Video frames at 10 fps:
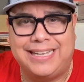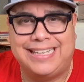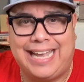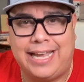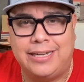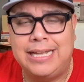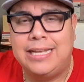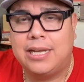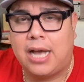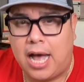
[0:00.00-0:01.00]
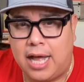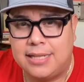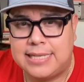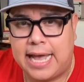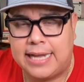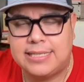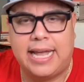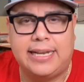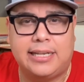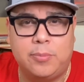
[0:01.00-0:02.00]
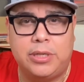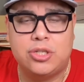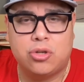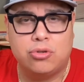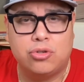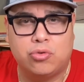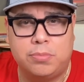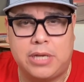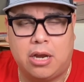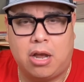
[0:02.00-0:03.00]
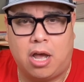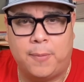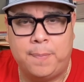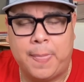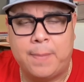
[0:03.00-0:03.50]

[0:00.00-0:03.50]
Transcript: Again, contact at limitless culture group dot com,